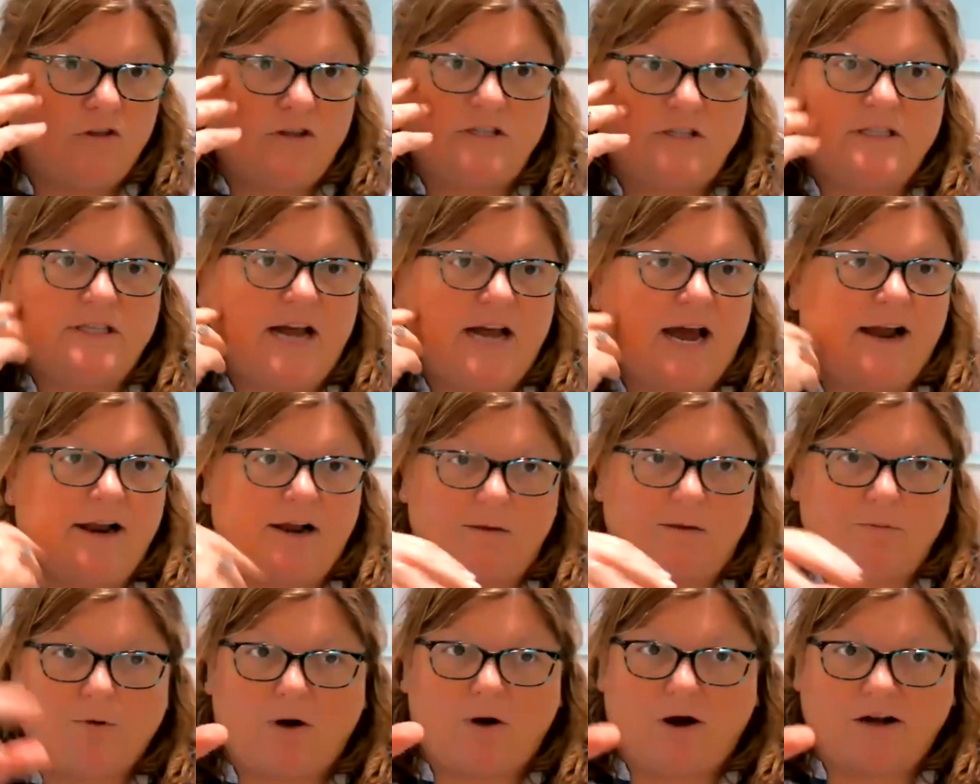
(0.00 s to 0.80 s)
the
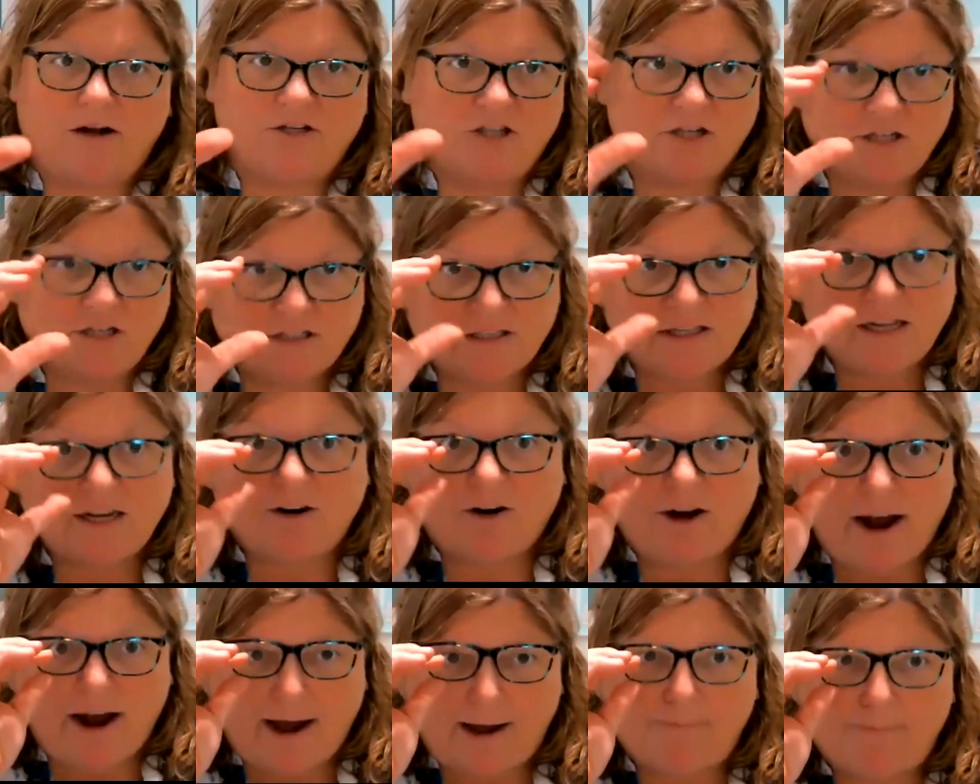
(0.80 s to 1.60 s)
static projects that
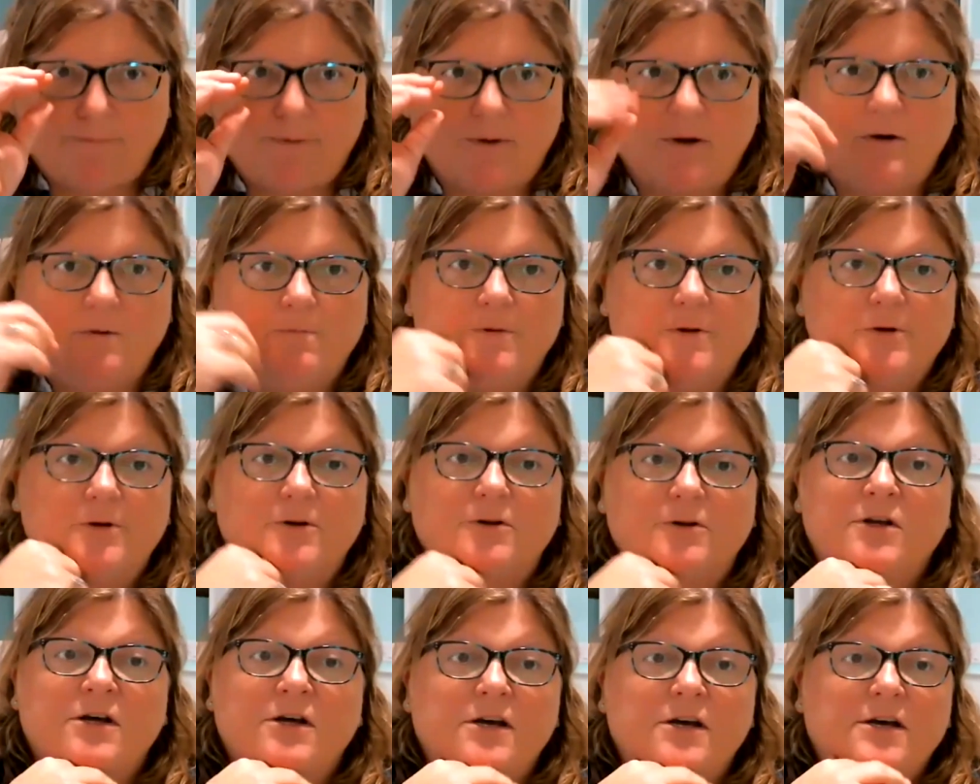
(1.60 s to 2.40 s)
are
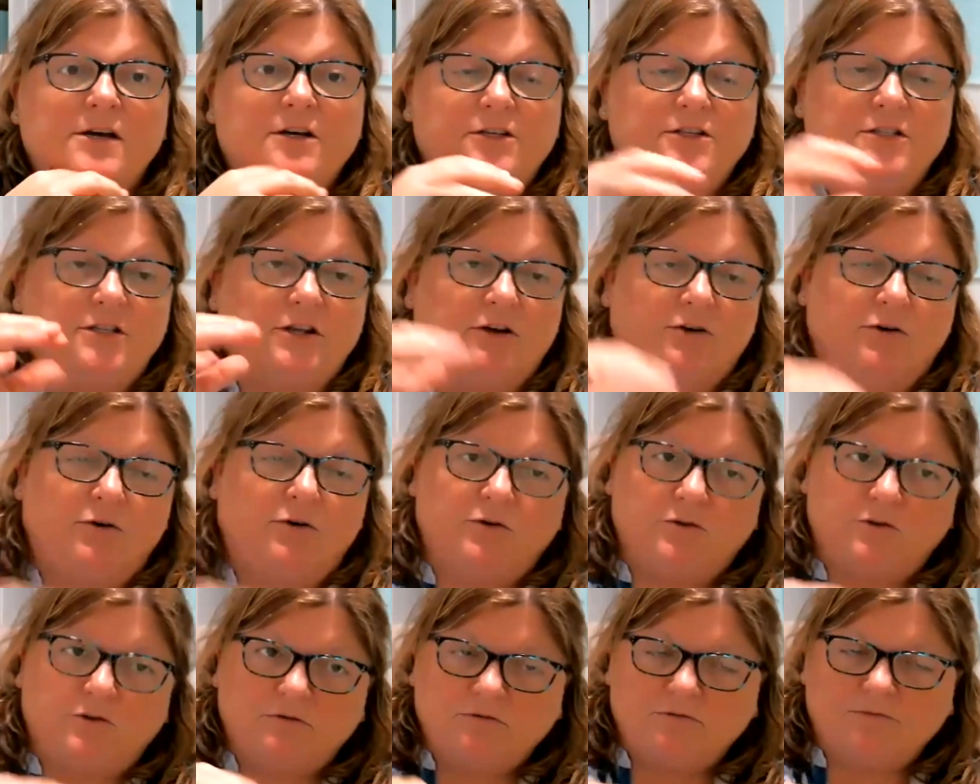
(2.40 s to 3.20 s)
applicable.
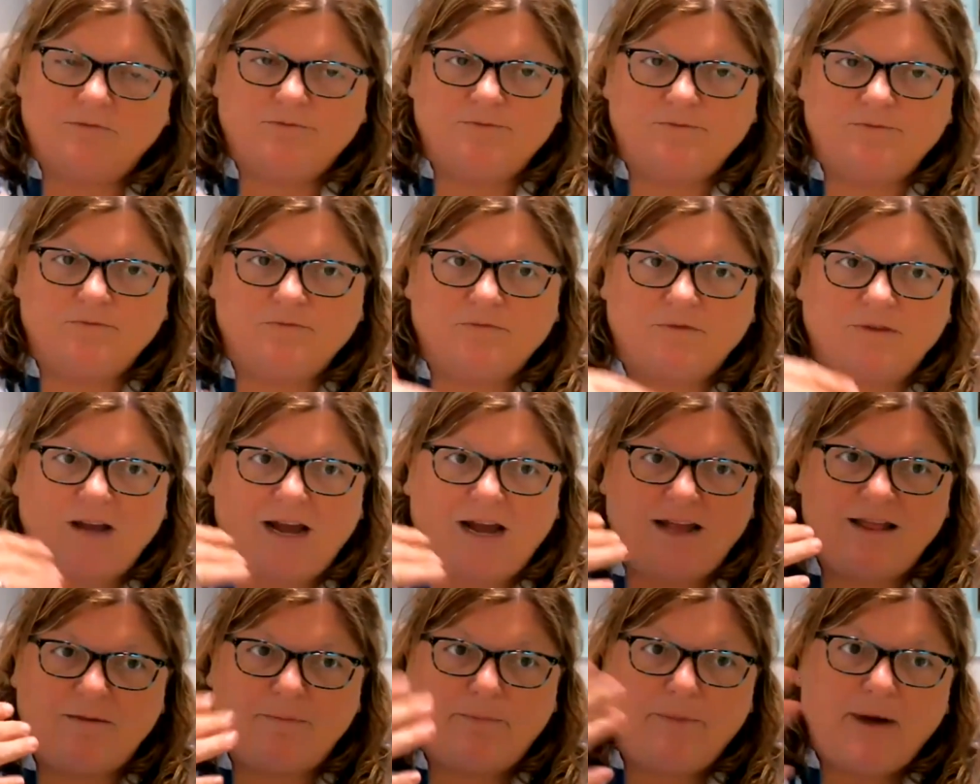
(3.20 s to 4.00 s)
So,
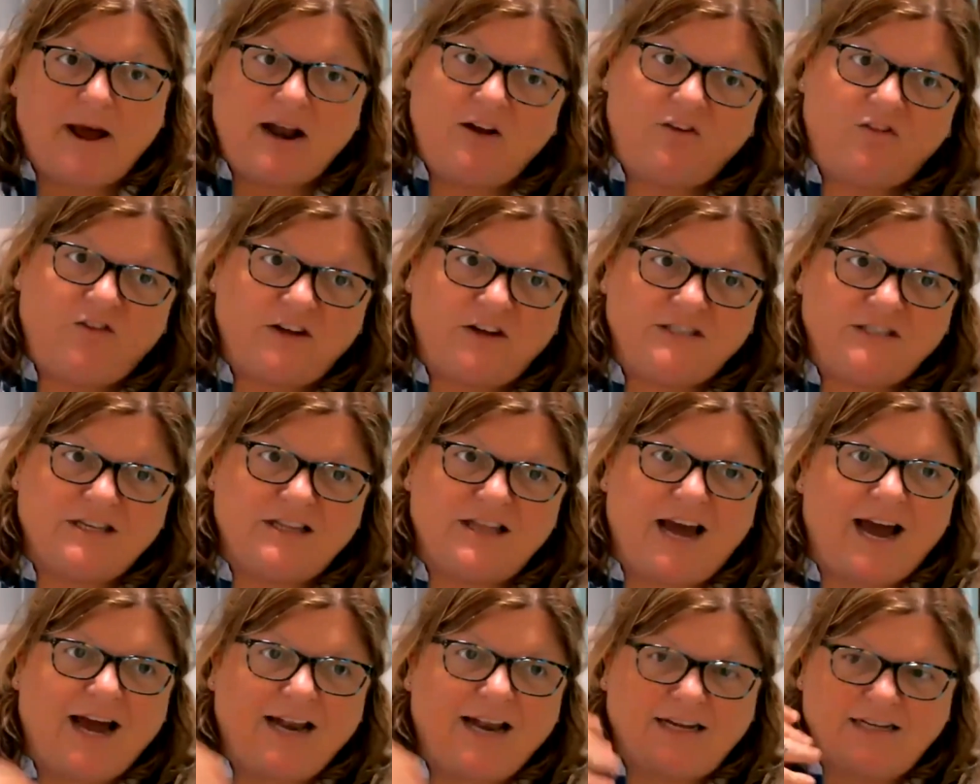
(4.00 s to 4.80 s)
and the benefit to
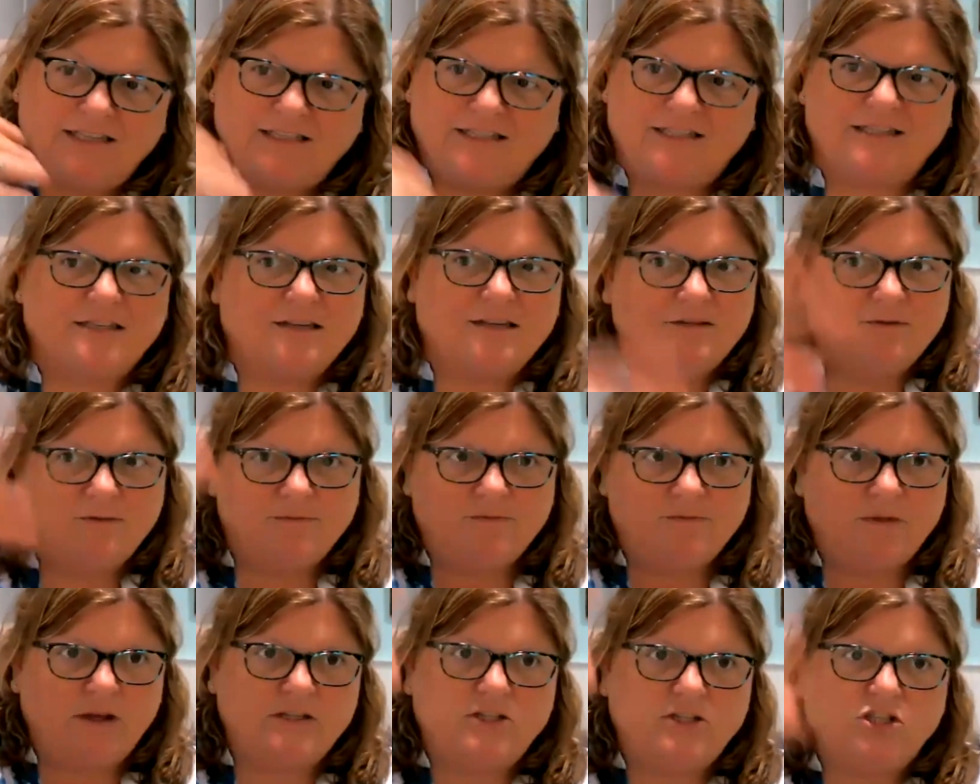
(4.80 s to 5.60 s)
that is
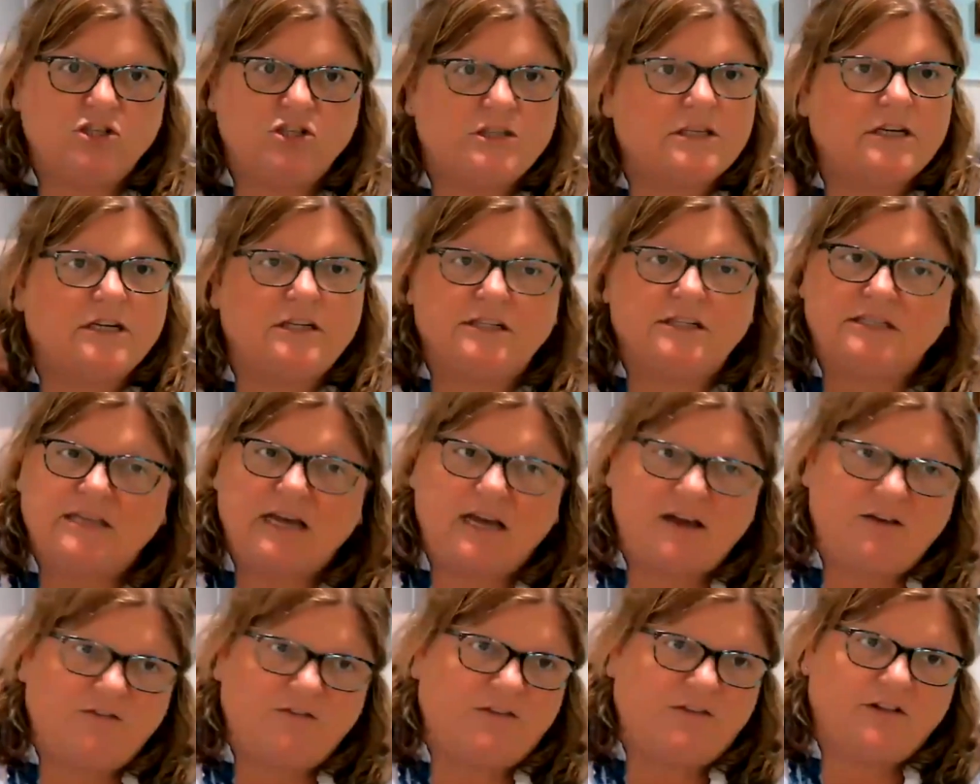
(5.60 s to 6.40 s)
it's just going to
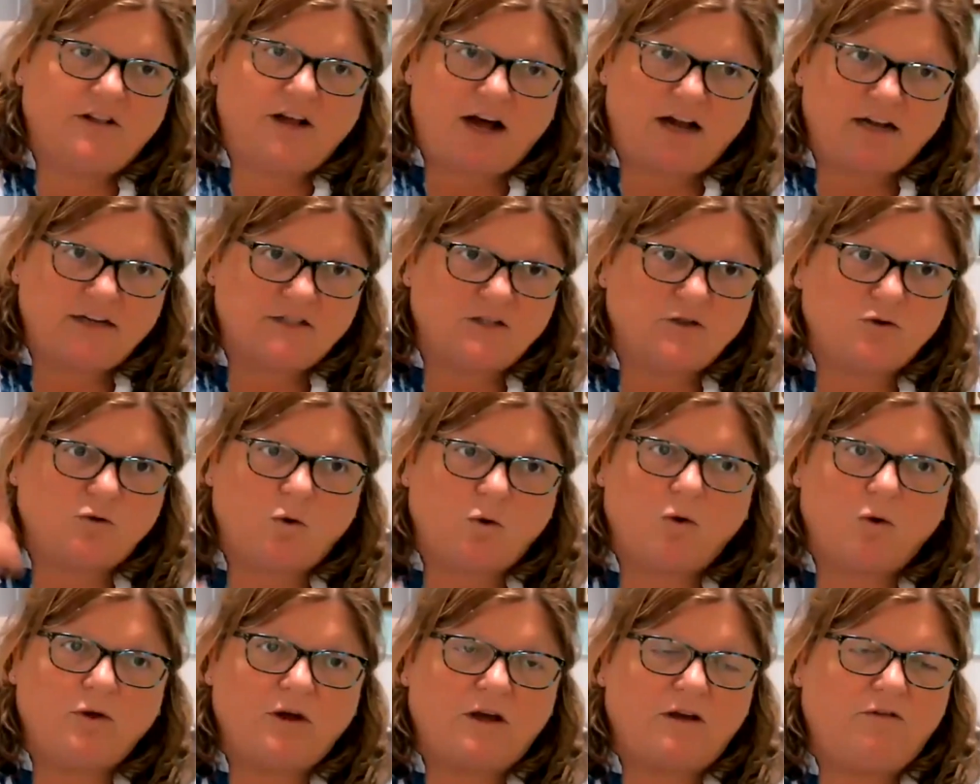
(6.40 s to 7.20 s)
save a lot of
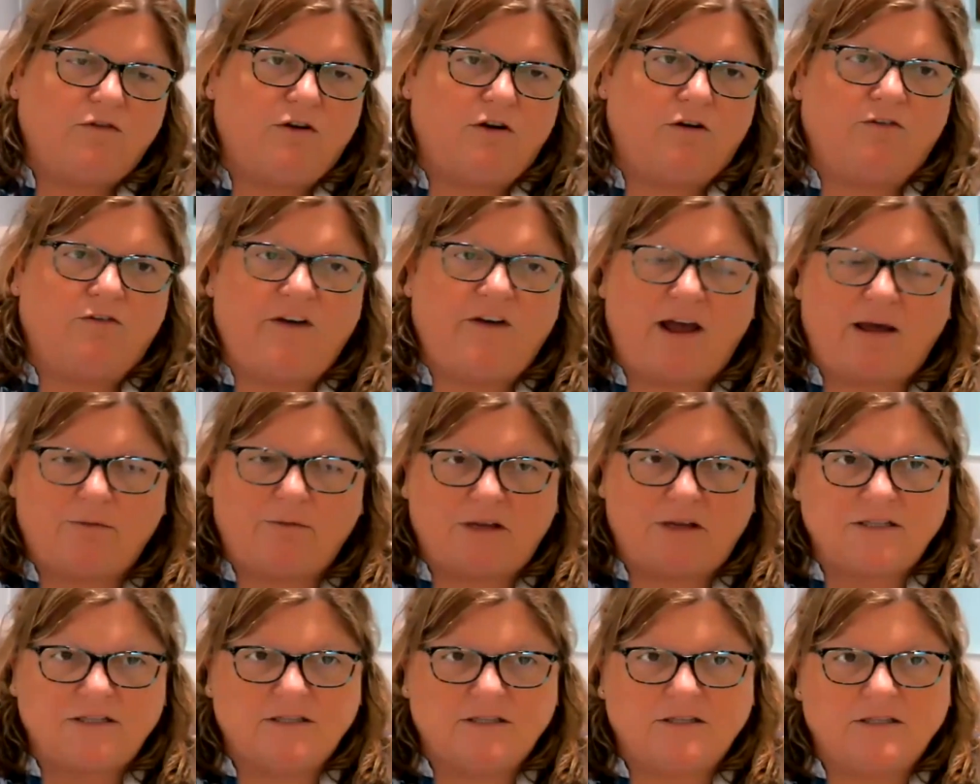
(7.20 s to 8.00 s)
scrolling for your
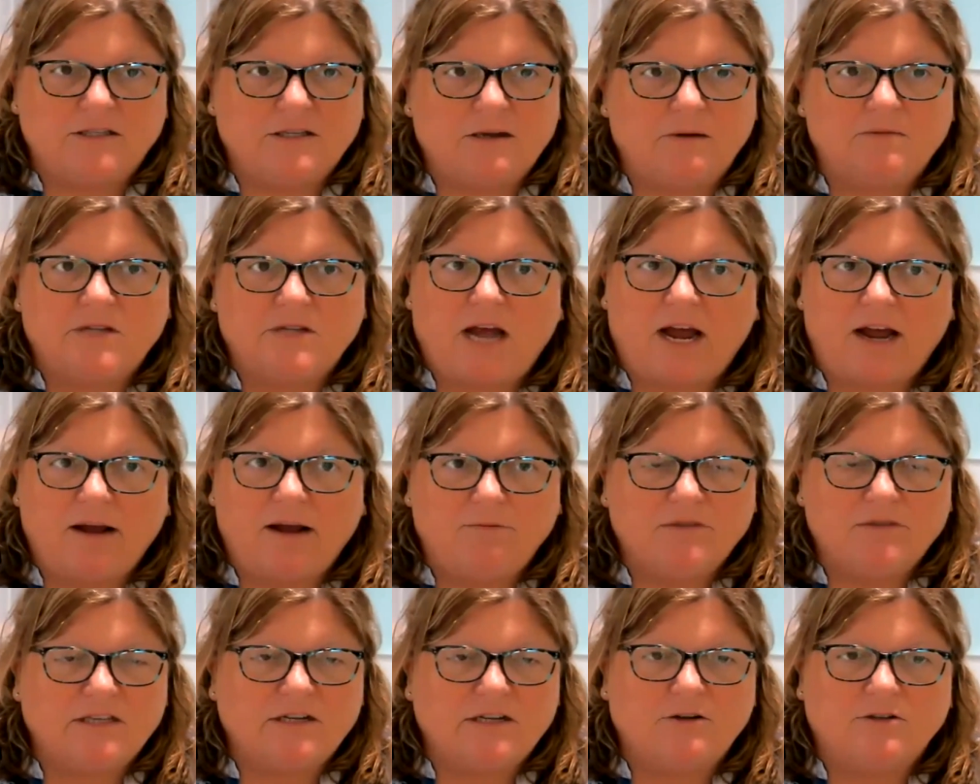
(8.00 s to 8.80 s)
families. And
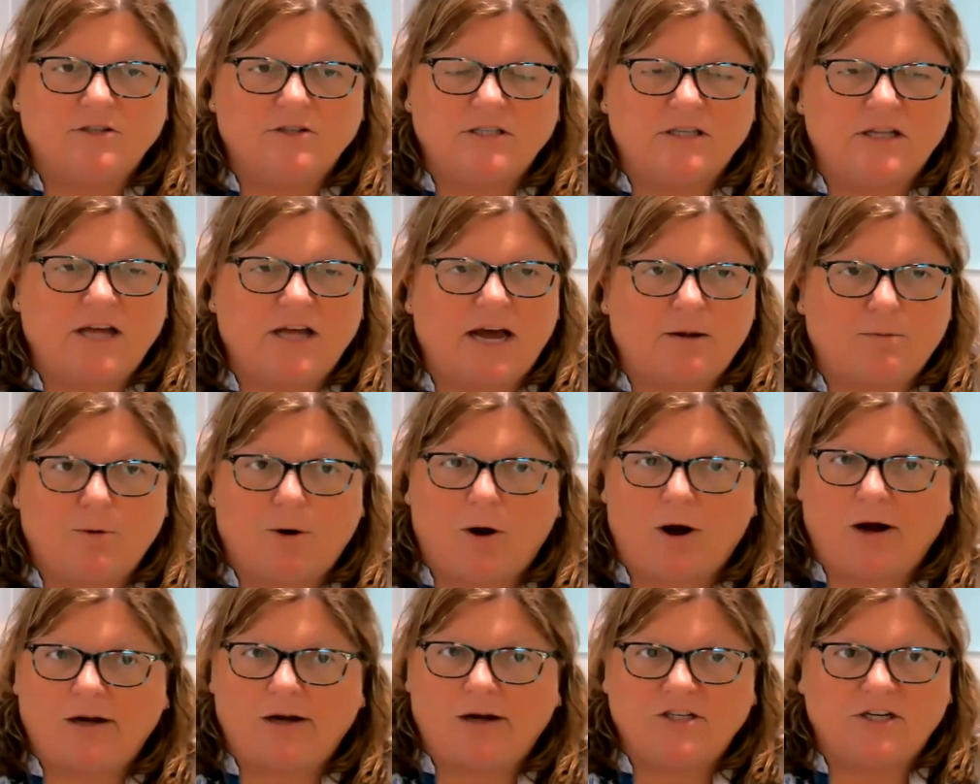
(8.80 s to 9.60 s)
sometimes they'll select
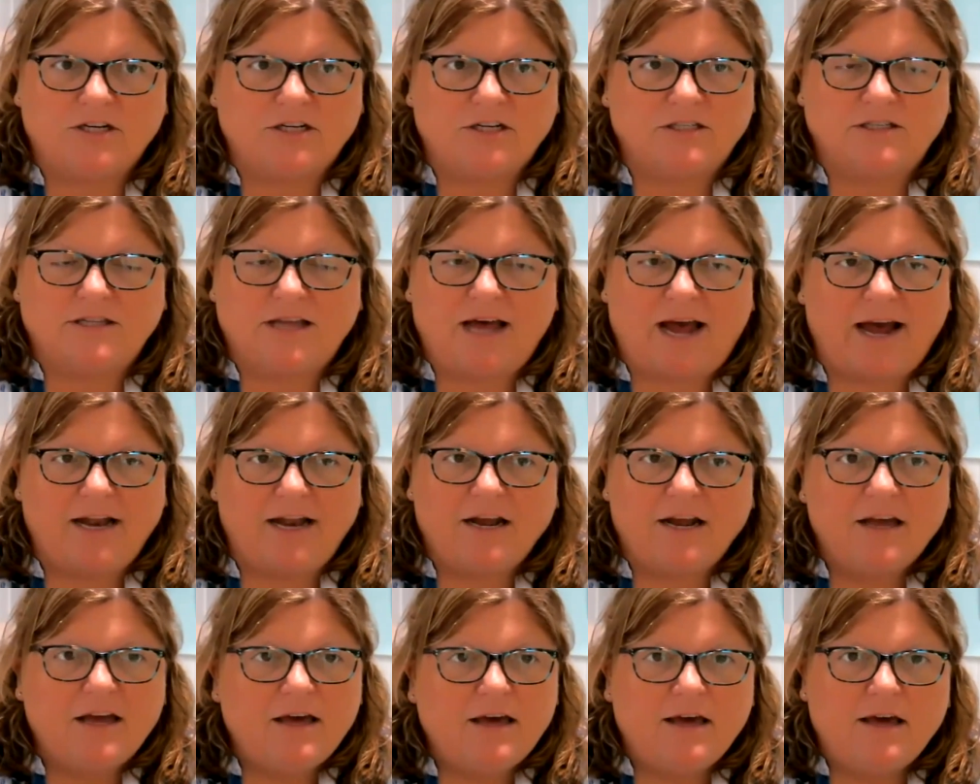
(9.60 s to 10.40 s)
projects that